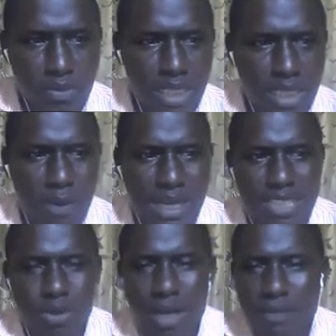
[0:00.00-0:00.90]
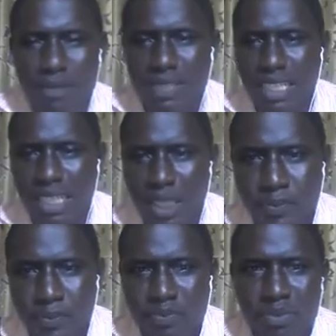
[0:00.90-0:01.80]
I hope I get what I'm saying now.
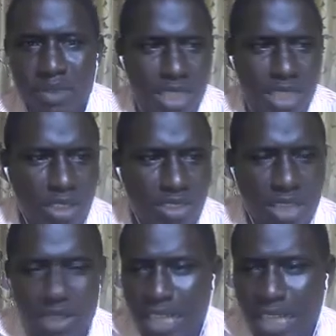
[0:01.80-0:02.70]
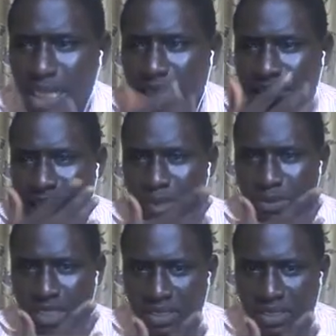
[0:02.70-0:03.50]
So let us now look at the one that is allowable now.